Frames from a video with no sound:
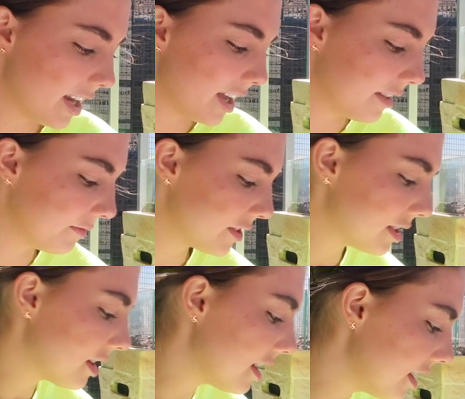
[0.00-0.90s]
it,
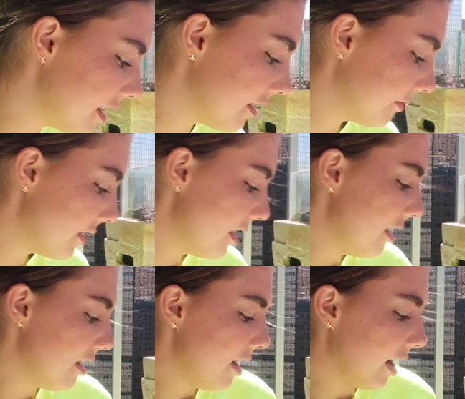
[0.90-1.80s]
study
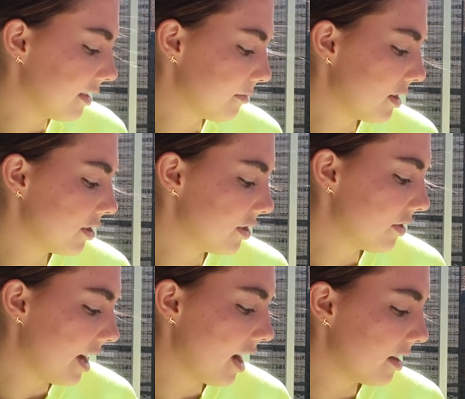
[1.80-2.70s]
as much as you
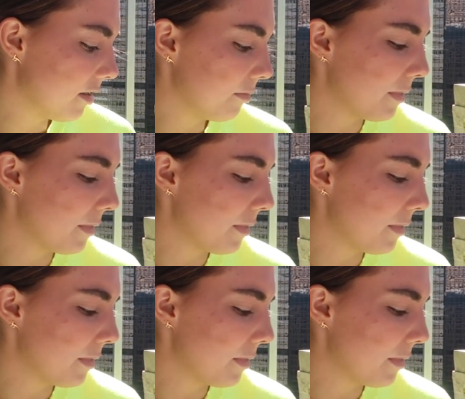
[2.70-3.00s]
can.